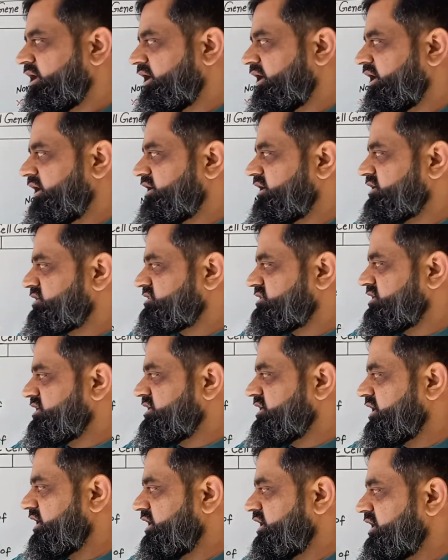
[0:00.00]
and its
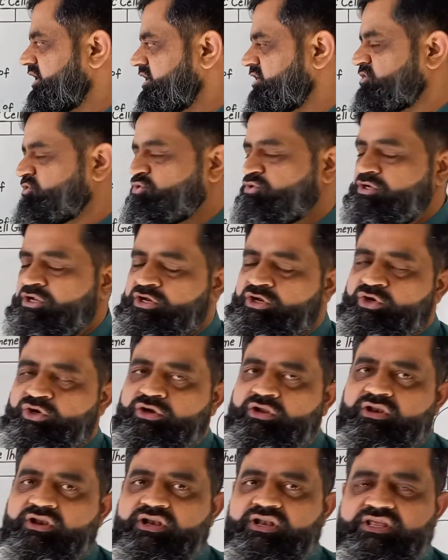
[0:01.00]
DNA is in,
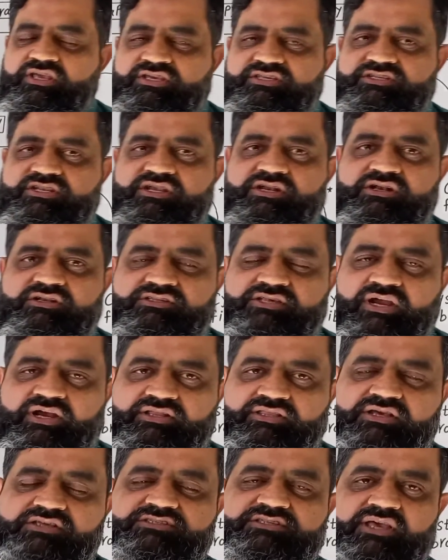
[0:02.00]
released
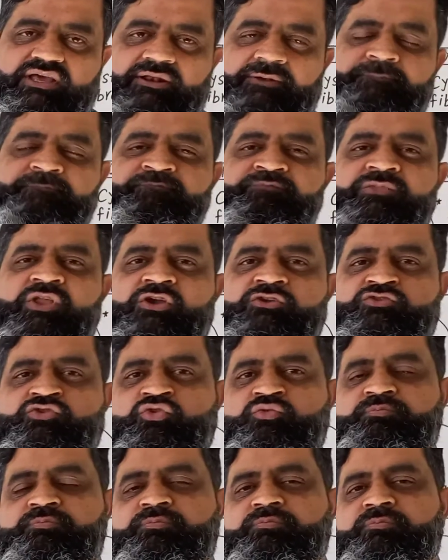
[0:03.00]
inside the cell.
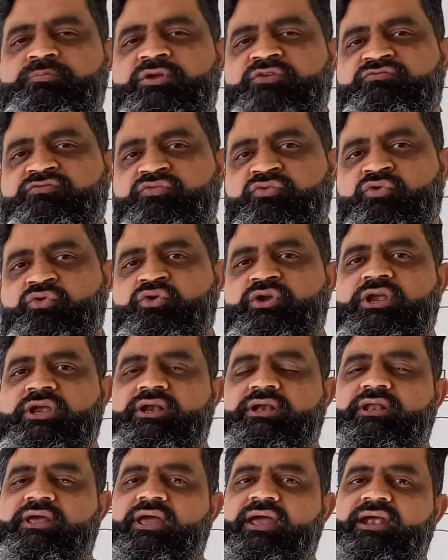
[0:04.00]
So before
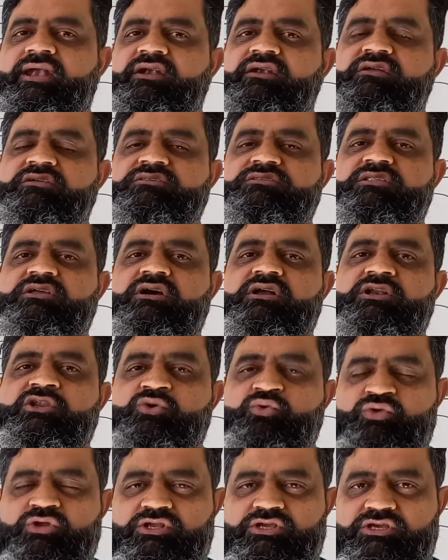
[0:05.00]
it enters the
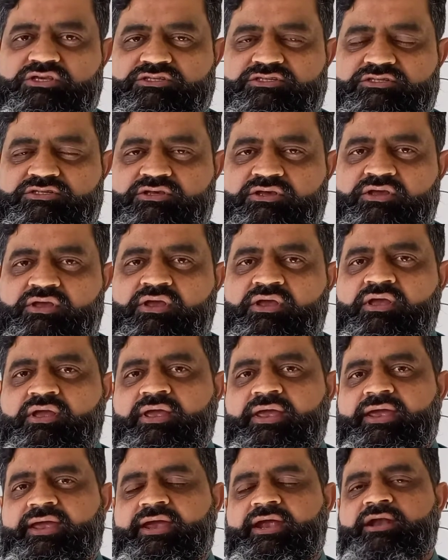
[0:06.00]
nucleus
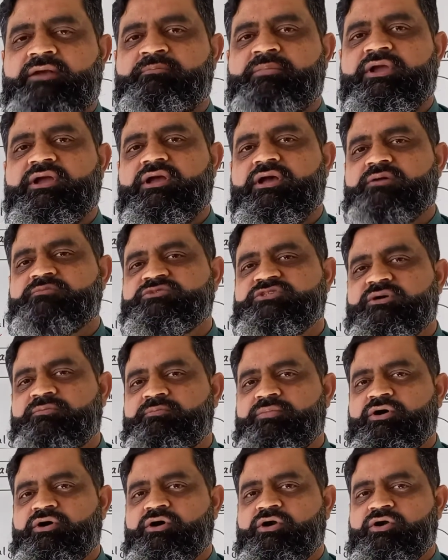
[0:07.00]
and becomes the
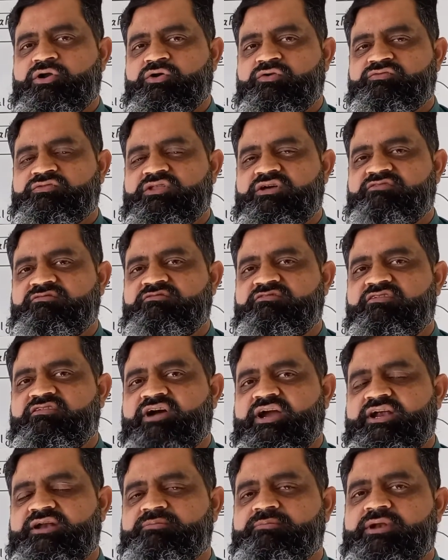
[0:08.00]
part of the
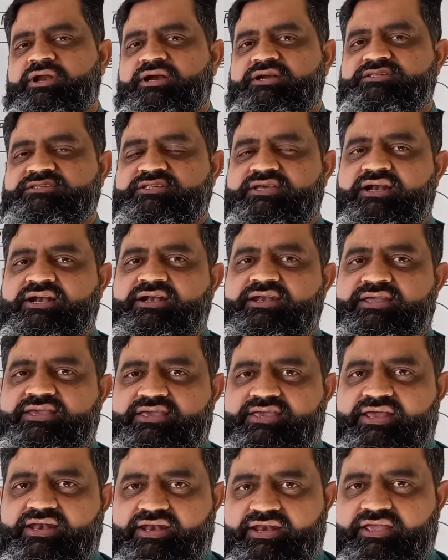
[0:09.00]
white blood cell
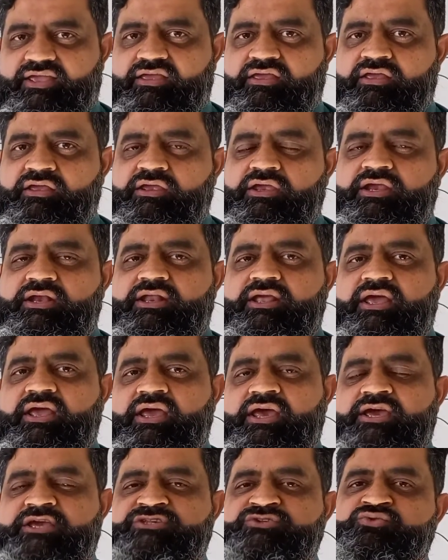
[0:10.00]
DNA, it
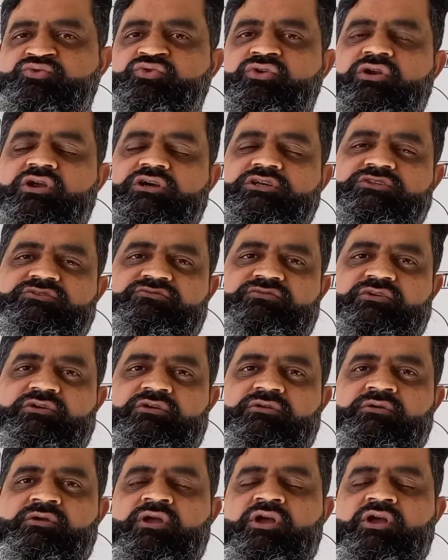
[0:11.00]
has to transfer